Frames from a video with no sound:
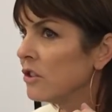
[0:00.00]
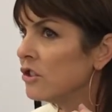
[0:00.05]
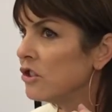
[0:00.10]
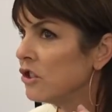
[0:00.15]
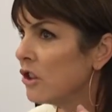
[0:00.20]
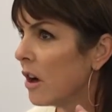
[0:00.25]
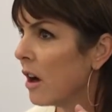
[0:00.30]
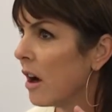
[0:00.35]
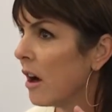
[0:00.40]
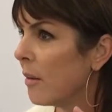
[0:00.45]

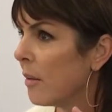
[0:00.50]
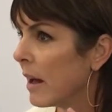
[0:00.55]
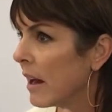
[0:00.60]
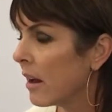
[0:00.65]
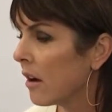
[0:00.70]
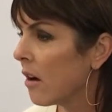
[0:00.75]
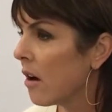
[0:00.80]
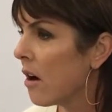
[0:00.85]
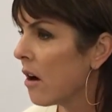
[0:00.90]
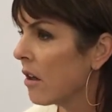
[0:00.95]
job out
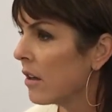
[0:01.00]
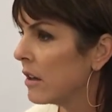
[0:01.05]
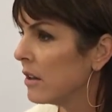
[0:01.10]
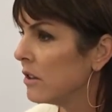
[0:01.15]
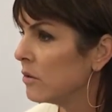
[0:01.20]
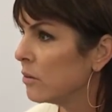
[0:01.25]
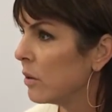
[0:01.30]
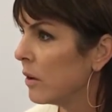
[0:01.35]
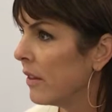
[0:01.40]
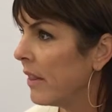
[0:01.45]
of college
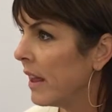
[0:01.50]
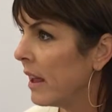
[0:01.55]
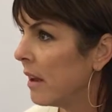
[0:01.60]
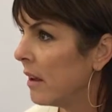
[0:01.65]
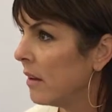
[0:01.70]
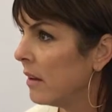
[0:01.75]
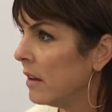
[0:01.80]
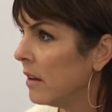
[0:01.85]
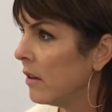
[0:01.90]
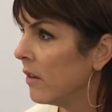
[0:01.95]
where
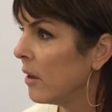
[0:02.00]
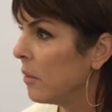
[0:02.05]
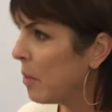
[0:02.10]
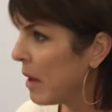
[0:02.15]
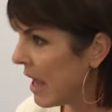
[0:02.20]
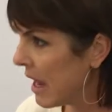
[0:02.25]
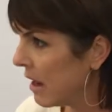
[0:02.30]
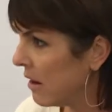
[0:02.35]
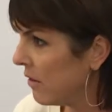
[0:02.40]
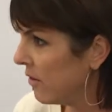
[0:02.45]
they
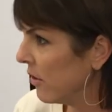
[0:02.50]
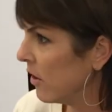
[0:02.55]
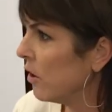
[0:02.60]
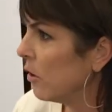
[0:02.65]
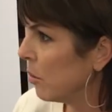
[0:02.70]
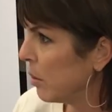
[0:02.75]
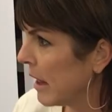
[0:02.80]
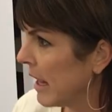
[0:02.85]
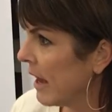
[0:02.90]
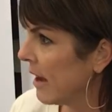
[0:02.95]
paid for your
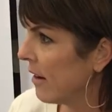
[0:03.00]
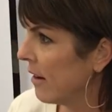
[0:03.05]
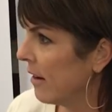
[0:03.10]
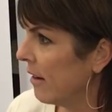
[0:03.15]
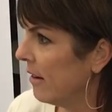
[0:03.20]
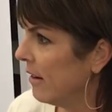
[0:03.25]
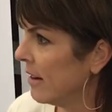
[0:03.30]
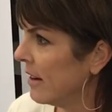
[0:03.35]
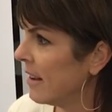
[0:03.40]
planner.